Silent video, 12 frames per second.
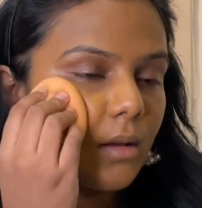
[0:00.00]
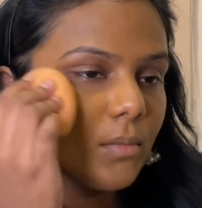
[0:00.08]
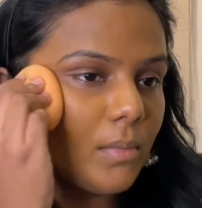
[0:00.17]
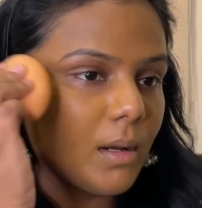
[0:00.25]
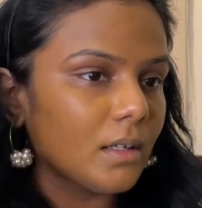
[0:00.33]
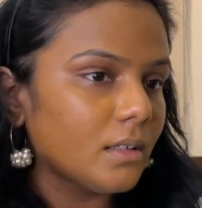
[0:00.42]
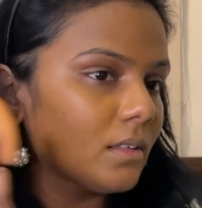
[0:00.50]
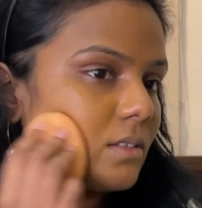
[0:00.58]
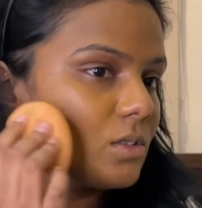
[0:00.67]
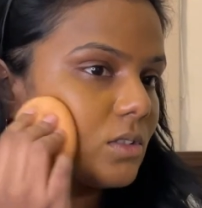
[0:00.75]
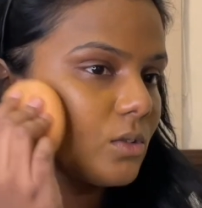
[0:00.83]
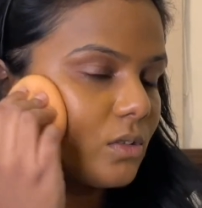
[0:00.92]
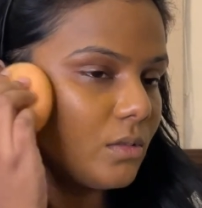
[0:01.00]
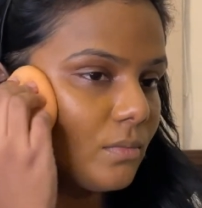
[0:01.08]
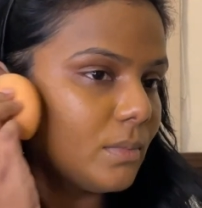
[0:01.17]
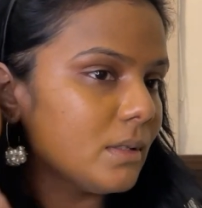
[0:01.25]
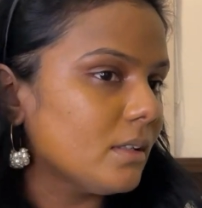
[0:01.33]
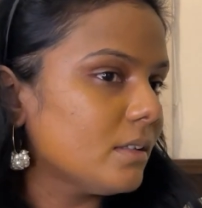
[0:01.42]
But just gonna
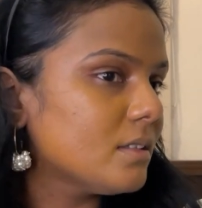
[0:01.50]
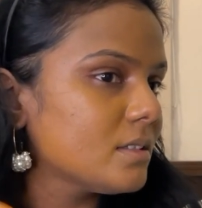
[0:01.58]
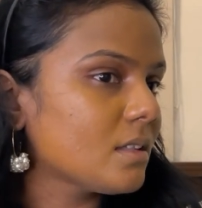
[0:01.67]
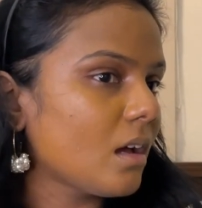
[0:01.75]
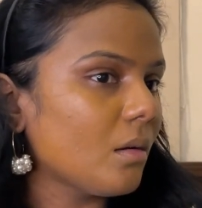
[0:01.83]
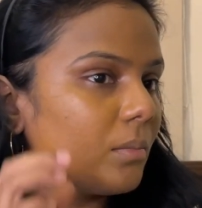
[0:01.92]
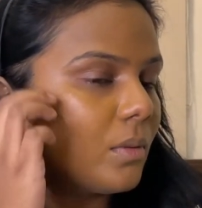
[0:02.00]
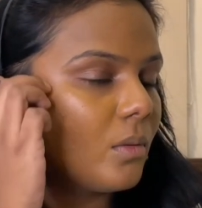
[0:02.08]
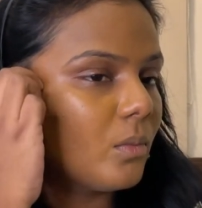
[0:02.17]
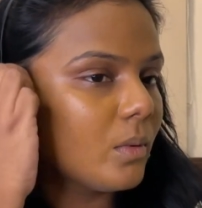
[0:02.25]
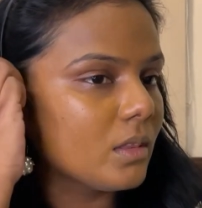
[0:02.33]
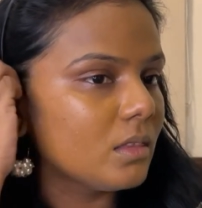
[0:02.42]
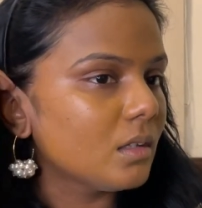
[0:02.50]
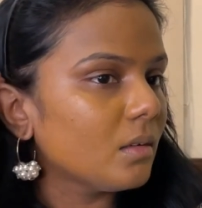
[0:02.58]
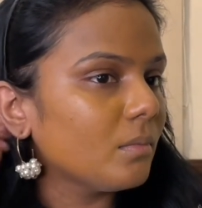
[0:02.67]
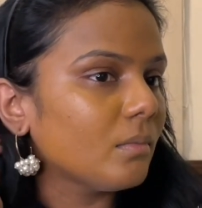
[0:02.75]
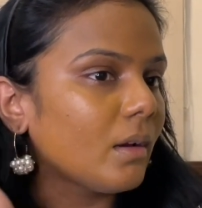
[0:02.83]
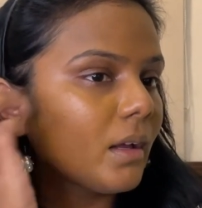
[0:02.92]
build this up with
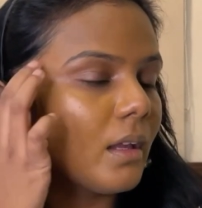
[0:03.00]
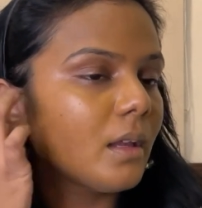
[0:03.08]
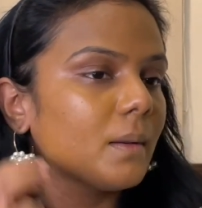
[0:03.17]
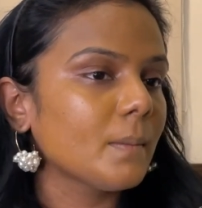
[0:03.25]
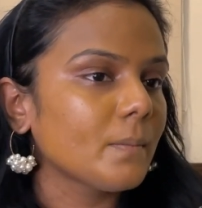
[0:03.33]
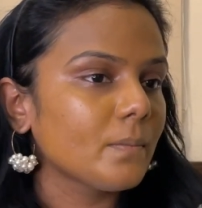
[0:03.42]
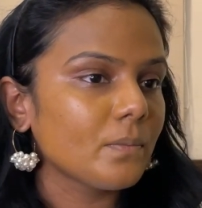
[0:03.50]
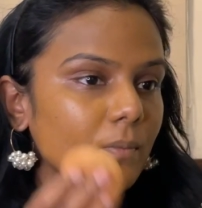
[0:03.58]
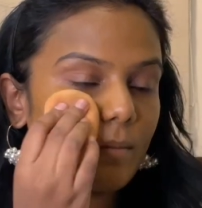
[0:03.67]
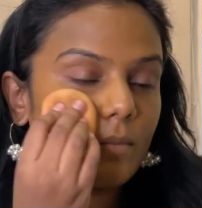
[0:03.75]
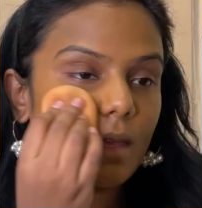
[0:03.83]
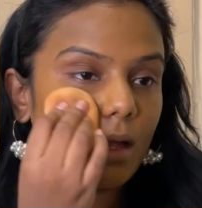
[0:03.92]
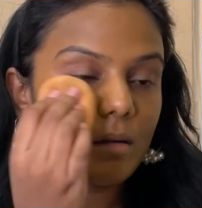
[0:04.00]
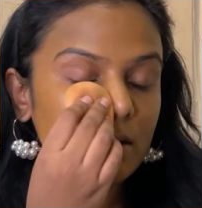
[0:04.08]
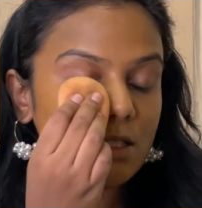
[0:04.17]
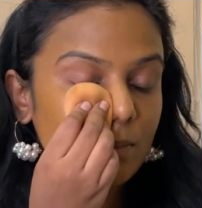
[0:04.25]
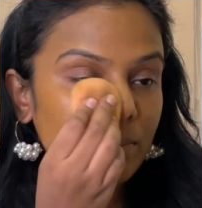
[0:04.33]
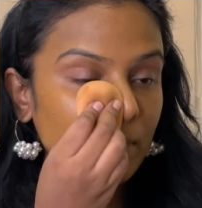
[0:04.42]
my
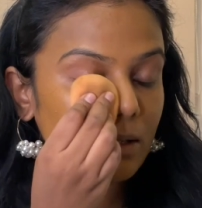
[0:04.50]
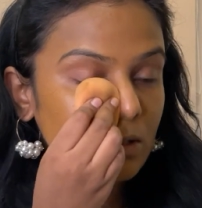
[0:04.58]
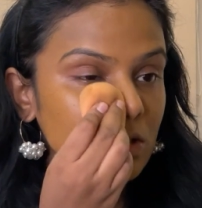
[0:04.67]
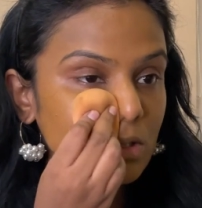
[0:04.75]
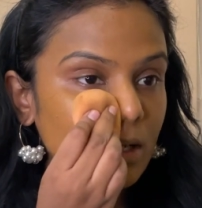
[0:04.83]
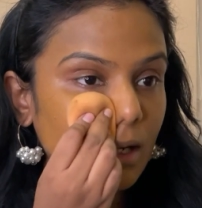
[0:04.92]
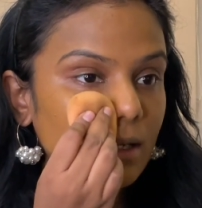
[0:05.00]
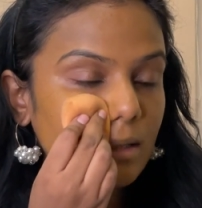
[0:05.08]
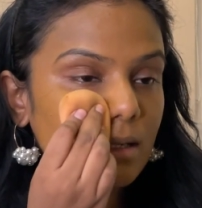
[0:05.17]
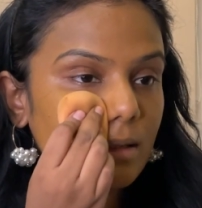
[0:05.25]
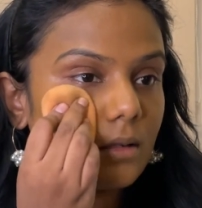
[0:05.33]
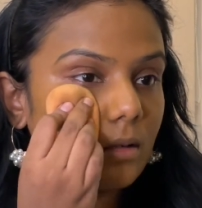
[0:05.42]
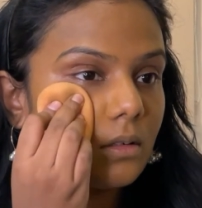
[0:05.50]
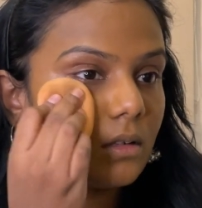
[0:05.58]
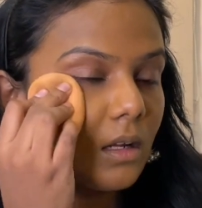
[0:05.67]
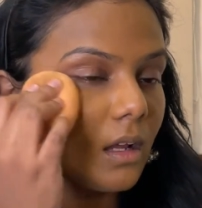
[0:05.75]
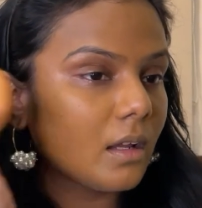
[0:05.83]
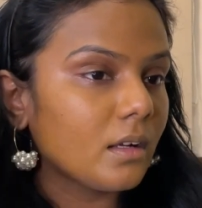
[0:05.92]
sponge right here,
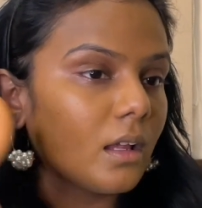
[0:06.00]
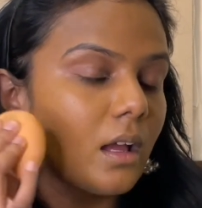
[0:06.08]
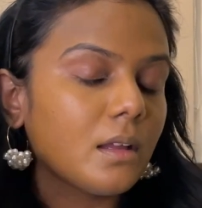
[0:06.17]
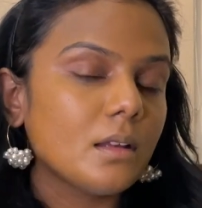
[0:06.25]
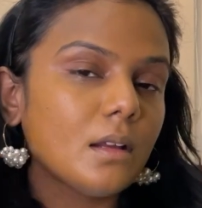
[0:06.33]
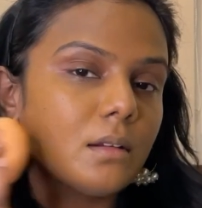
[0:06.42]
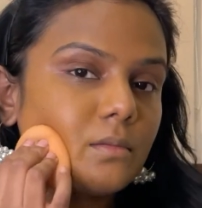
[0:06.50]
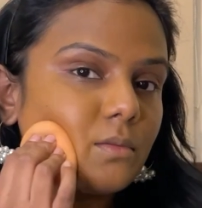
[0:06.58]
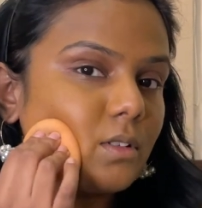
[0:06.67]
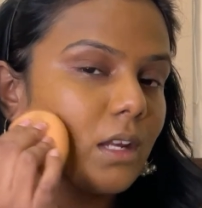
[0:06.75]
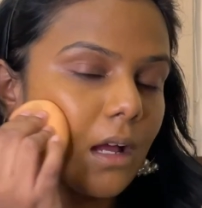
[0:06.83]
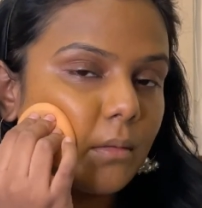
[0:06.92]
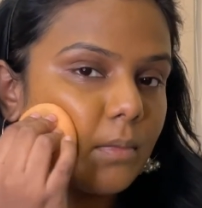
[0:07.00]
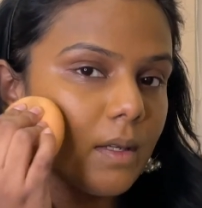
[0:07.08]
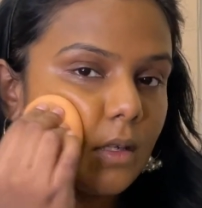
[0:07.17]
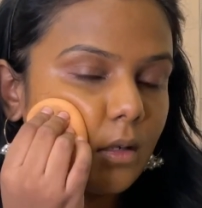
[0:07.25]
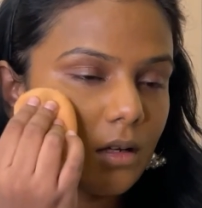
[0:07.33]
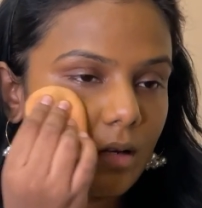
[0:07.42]
and I am
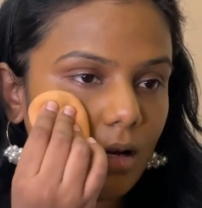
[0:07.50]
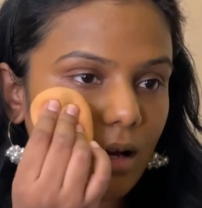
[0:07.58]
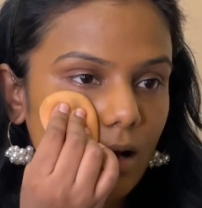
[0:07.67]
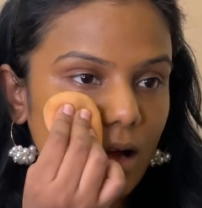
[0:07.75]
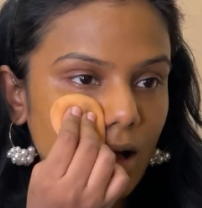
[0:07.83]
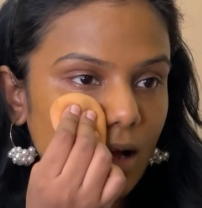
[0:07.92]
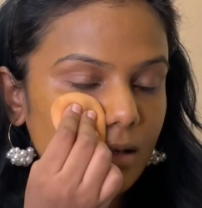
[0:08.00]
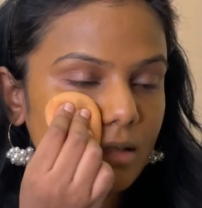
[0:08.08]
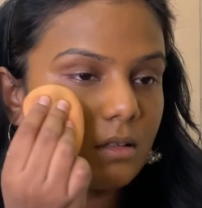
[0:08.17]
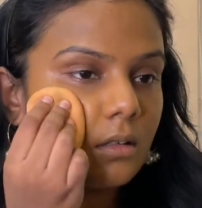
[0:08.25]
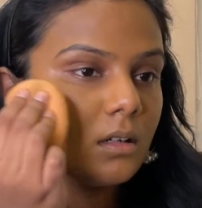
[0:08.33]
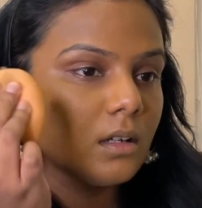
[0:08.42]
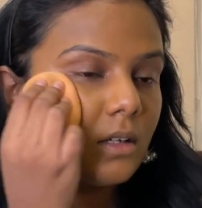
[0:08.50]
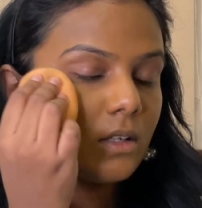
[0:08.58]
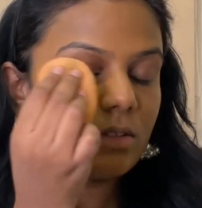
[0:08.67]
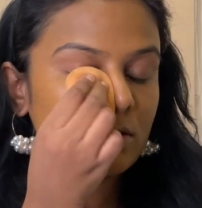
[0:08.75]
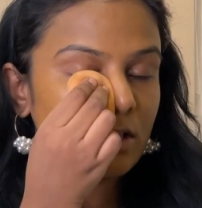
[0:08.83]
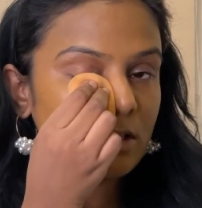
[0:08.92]
dabbing harder
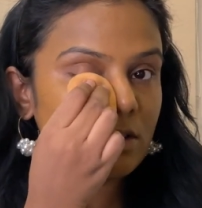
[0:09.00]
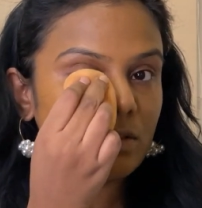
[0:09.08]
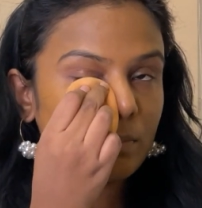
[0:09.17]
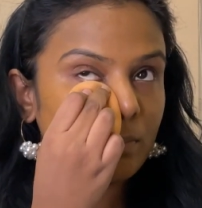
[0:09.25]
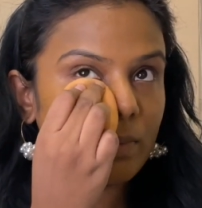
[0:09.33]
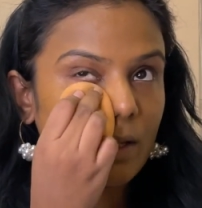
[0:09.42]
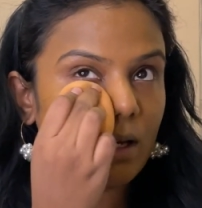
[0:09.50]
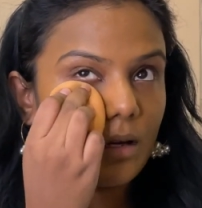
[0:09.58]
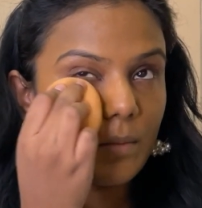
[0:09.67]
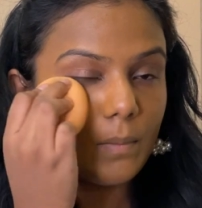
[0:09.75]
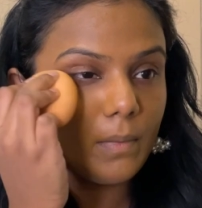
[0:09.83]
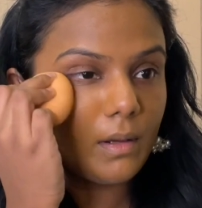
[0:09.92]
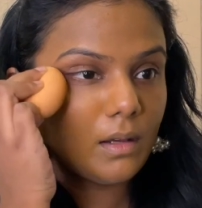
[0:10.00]
just to pick up